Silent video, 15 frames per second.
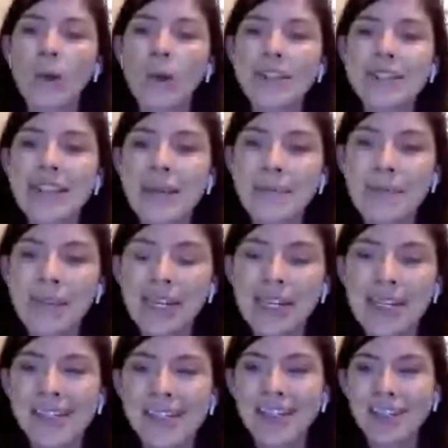was the
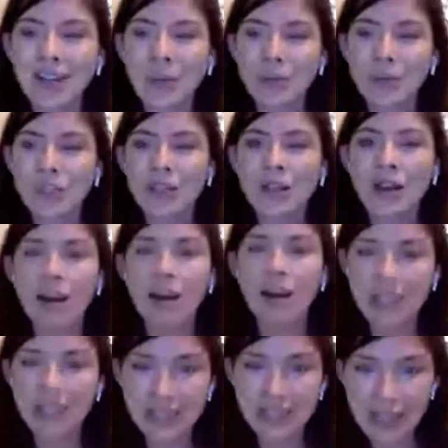immediate adoption
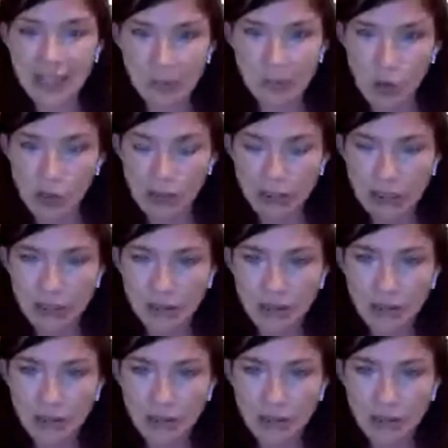of his standpoint,